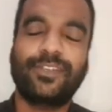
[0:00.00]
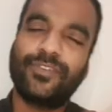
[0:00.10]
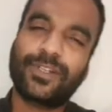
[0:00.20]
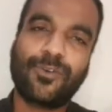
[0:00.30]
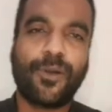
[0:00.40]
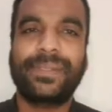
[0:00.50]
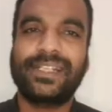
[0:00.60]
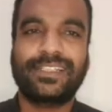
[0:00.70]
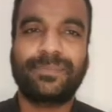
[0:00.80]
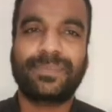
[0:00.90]
If you are
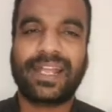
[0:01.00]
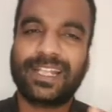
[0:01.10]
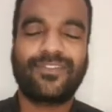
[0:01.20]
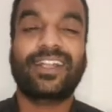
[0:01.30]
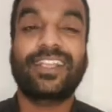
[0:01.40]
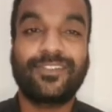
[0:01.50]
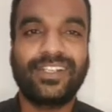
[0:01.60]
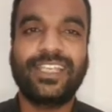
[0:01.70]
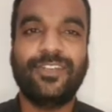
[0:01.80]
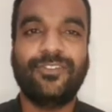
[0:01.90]
opening the bracket, what it will
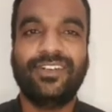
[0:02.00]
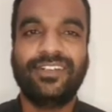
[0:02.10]
give?